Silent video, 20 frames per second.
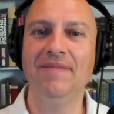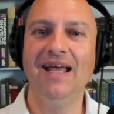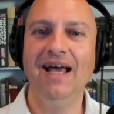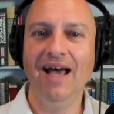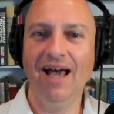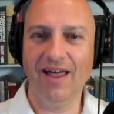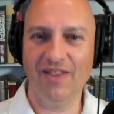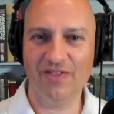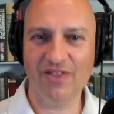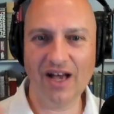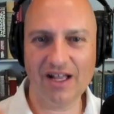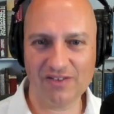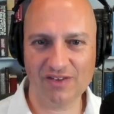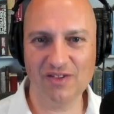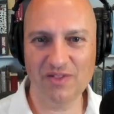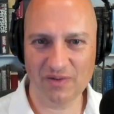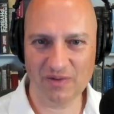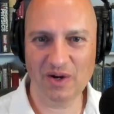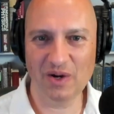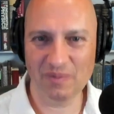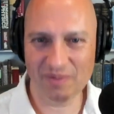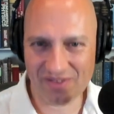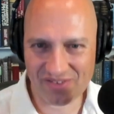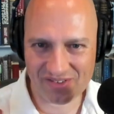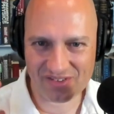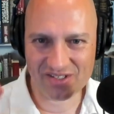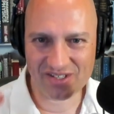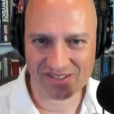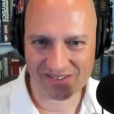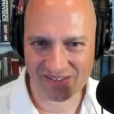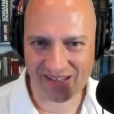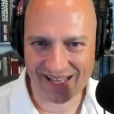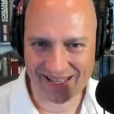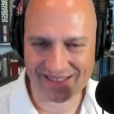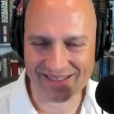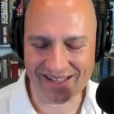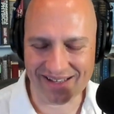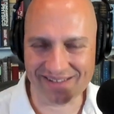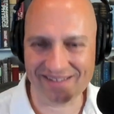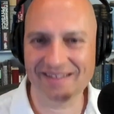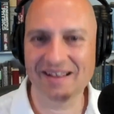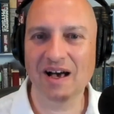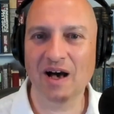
And thoughts in the room is just like this.